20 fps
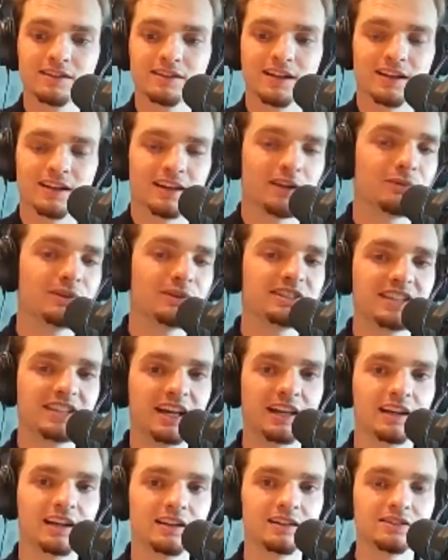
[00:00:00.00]
Like we
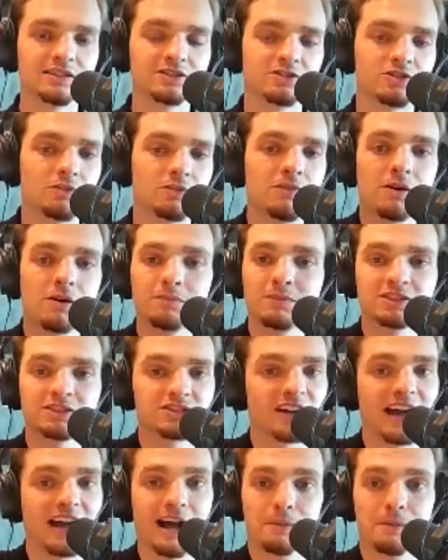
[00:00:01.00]
said, some moments
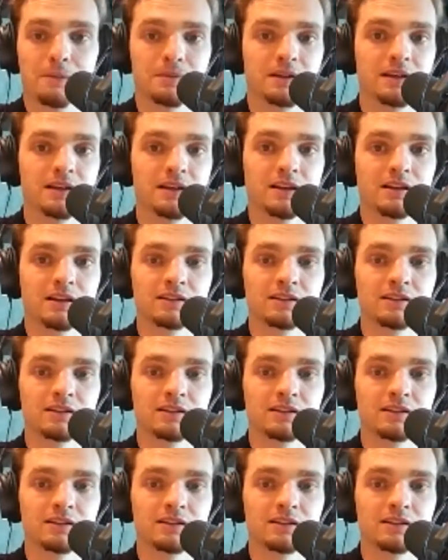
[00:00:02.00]
are happy,